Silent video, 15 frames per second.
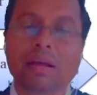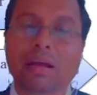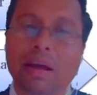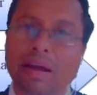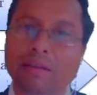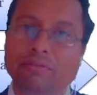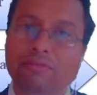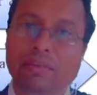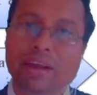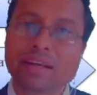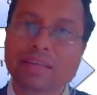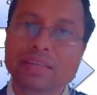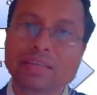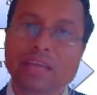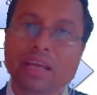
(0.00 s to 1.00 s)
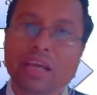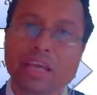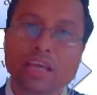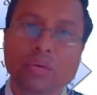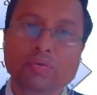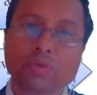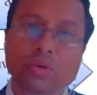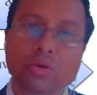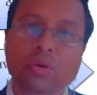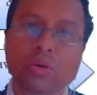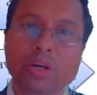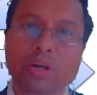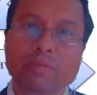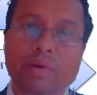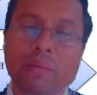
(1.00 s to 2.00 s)
And friends, if you
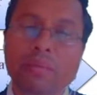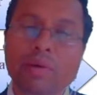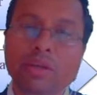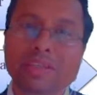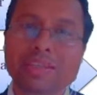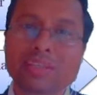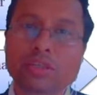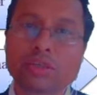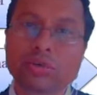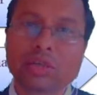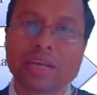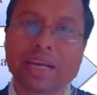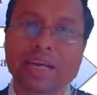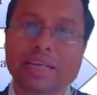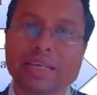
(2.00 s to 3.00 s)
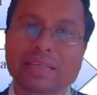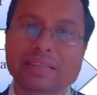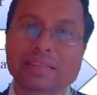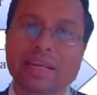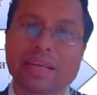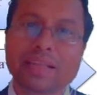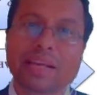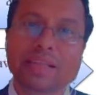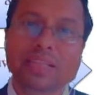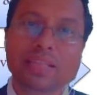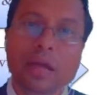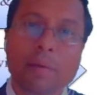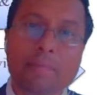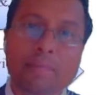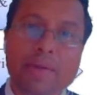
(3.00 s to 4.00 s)
remember these two techniques, that is
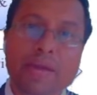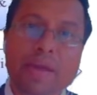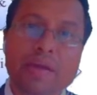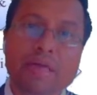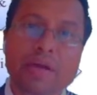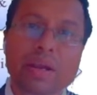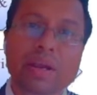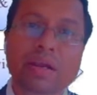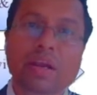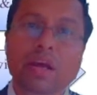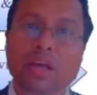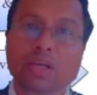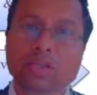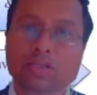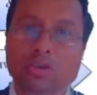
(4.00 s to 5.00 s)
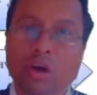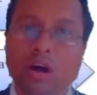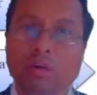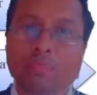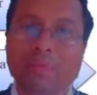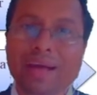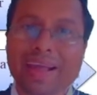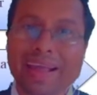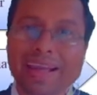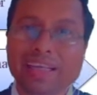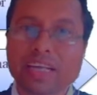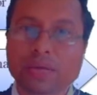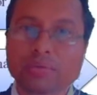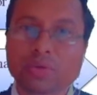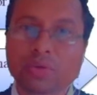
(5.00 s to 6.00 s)
behavioral job
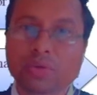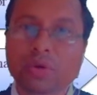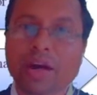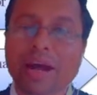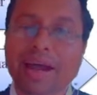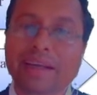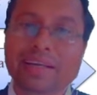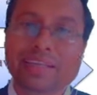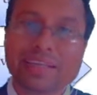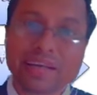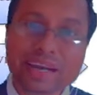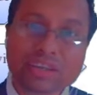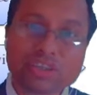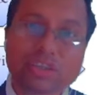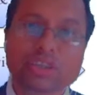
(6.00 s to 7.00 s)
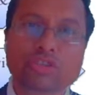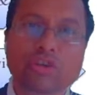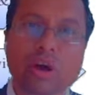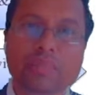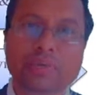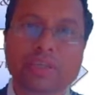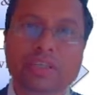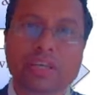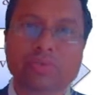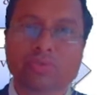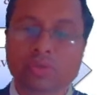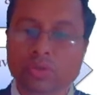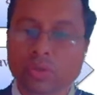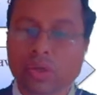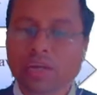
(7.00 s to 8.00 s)
interview and traditional job
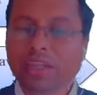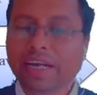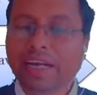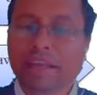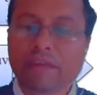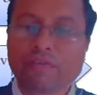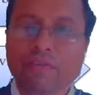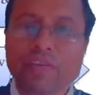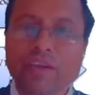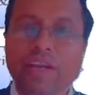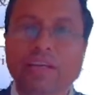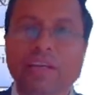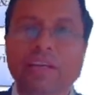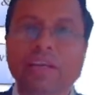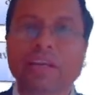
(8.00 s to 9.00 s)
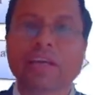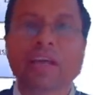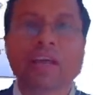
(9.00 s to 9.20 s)
interview, then definitely